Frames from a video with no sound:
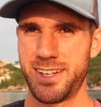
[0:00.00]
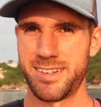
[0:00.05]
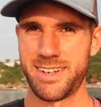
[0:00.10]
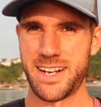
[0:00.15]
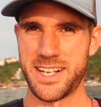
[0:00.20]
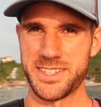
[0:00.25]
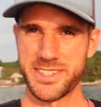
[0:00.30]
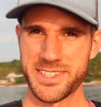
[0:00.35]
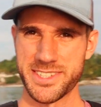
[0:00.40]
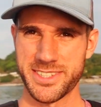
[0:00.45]
All
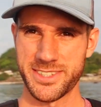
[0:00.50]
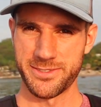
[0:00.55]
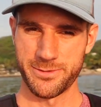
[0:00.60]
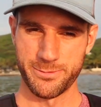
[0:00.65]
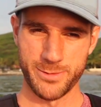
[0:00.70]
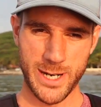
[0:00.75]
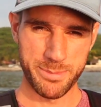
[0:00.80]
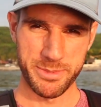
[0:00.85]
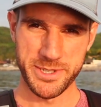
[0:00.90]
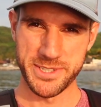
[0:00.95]
right, let's
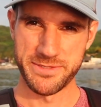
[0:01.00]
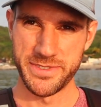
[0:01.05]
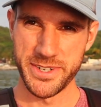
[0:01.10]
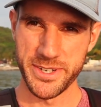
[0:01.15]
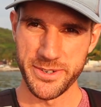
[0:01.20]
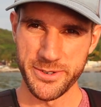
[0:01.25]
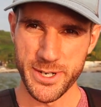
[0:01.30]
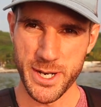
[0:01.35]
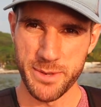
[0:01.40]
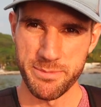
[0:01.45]
wrap this
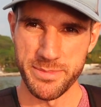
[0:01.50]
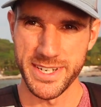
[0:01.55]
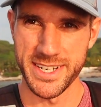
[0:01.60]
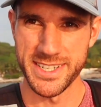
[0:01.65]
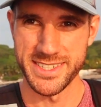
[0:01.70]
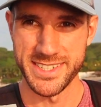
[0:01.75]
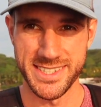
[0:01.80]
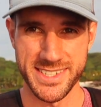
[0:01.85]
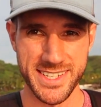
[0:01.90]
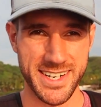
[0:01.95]
video up
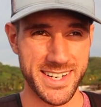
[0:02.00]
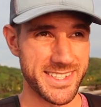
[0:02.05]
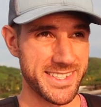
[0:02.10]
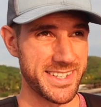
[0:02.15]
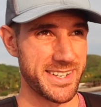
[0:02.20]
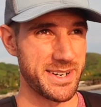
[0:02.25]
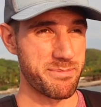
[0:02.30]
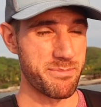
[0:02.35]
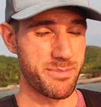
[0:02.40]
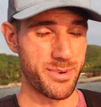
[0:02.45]
because the sun is
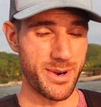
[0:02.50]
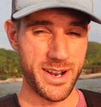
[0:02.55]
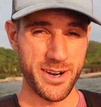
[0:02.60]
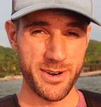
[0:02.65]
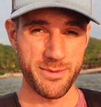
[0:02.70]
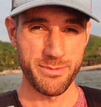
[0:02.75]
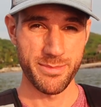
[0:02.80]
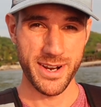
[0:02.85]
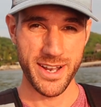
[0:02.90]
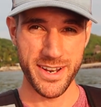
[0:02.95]
getting
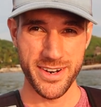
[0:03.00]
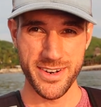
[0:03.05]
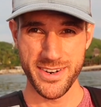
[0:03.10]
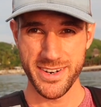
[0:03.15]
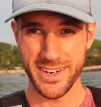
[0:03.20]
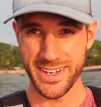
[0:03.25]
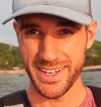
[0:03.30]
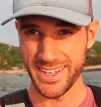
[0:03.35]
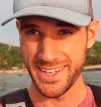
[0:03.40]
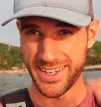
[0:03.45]
brighter and
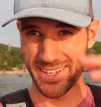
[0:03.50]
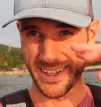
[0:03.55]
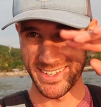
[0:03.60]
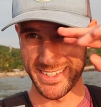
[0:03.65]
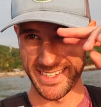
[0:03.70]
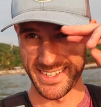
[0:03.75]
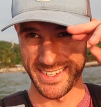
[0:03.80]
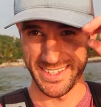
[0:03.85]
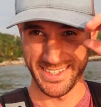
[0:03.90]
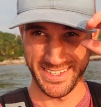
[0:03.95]
brighter,
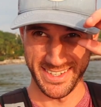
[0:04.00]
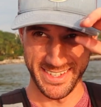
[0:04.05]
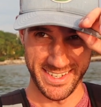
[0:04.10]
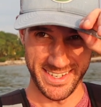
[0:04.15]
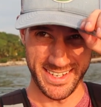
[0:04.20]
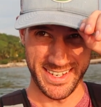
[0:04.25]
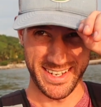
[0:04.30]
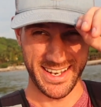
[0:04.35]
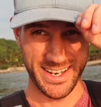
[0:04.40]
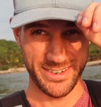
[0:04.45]
and
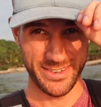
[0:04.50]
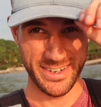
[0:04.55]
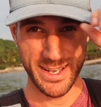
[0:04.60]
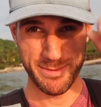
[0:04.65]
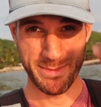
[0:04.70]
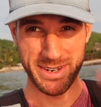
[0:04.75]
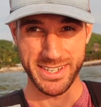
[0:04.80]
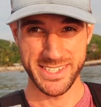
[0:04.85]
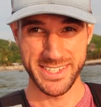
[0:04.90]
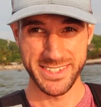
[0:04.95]
I don't
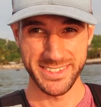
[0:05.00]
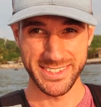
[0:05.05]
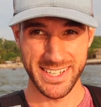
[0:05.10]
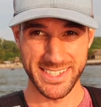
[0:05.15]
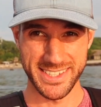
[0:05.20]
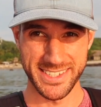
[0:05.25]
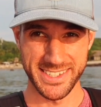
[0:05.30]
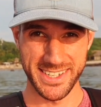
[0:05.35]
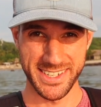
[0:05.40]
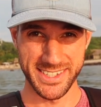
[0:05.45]
have my
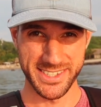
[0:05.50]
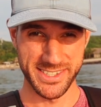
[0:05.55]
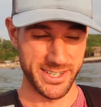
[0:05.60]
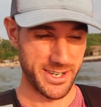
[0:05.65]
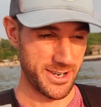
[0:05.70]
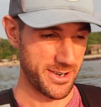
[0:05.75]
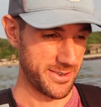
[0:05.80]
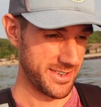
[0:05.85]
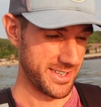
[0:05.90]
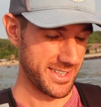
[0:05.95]
sunglasses on,
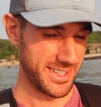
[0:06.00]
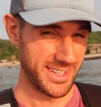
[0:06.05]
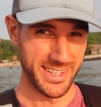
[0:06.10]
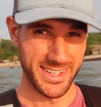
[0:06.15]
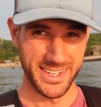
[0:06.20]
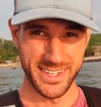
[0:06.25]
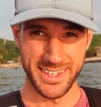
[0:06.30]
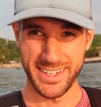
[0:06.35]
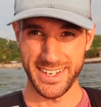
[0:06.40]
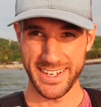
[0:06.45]
so
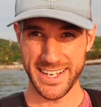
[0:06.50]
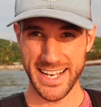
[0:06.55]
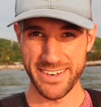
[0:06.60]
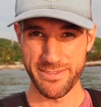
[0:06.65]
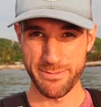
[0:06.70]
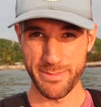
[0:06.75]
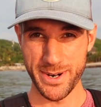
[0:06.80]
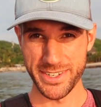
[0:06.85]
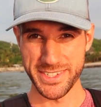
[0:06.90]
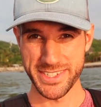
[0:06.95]
I can't
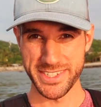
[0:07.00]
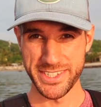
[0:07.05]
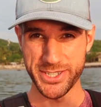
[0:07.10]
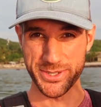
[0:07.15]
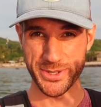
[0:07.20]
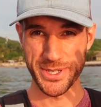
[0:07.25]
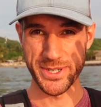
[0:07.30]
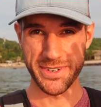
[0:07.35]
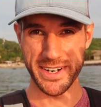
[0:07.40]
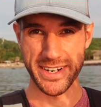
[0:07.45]
even barely see the
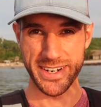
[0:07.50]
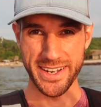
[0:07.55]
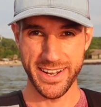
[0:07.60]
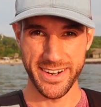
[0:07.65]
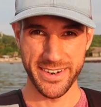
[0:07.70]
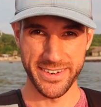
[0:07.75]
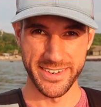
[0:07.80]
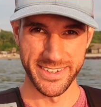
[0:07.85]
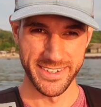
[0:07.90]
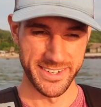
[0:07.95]
screen right
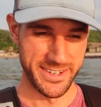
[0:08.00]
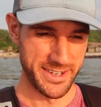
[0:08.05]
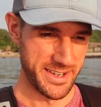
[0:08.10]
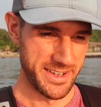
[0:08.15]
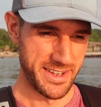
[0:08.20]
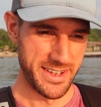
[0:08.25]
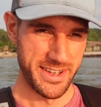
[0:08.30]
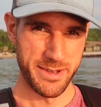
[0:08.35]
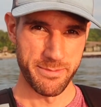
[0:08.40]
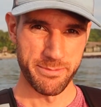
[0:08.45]
now.
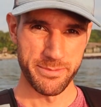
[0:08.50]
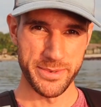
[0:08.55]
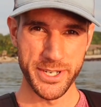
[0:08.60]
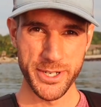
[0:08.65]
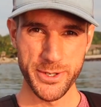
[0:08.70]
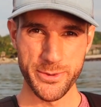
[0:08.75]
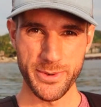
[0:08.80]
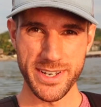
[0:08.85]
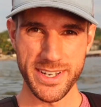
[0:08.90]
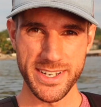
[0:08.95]
But
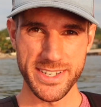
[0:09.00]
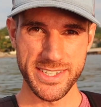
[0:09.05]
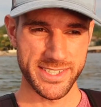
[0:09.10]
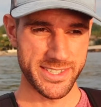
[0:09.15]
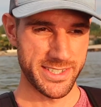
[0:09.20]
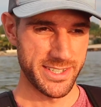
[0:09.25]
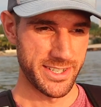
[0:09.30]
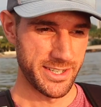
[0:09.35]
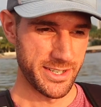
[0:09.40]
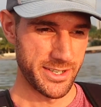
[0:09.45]

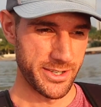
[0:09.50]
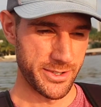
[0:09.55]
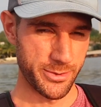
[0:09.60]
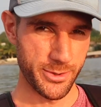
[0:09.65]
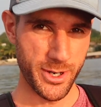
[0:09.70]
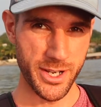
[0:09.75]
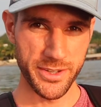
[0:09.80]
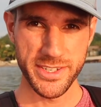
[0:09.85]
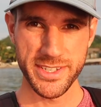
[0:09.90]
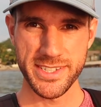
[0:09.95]
anyways,
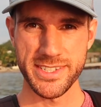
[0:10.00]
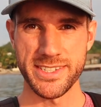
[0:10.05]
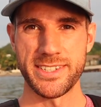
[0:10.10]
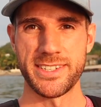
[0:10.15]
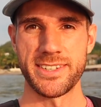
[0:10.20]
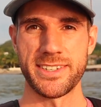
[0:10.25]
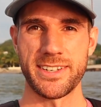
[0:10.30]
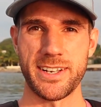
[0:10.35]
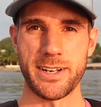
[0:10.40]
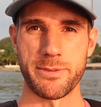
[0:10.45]
through all this,
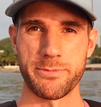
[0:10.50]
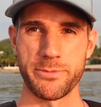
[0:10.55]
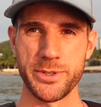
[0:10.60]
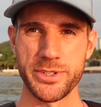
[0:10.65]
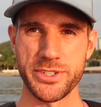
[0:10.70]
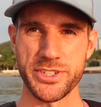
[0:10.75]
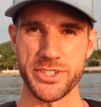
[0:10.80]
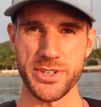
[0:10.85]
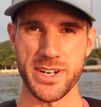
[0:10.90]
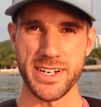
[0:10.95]

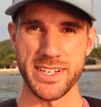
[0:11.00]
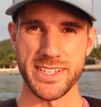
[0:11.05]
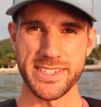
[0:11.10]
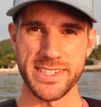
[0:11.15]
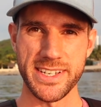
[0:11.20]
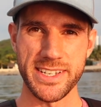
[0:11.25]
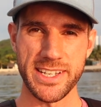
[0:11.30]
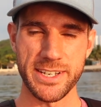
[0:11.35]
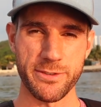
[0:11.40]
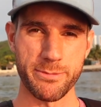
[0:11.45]
really just trying to
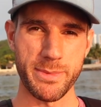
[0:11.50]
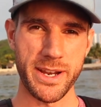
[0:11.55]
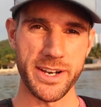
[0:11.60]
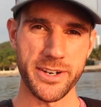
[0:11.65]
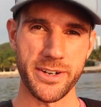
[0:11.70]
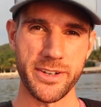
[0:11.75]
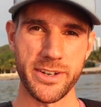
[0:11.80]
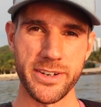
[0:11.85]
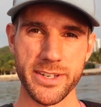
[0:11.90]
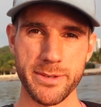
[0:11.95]
say, like, for my
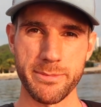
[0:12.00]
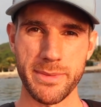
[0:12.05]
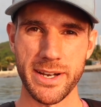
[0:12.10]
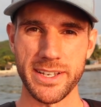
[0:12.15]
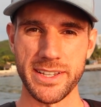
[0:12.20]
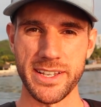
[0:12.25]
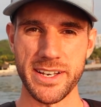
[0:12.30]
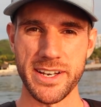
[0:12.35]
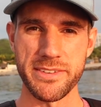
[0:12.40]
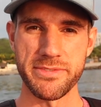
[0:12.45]
calling in
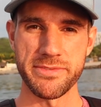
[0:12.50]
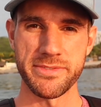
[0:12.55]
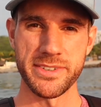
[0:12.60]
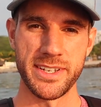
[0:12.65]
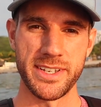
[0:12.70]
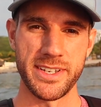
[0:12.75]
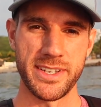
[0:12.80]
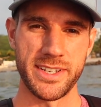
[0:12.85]
my life,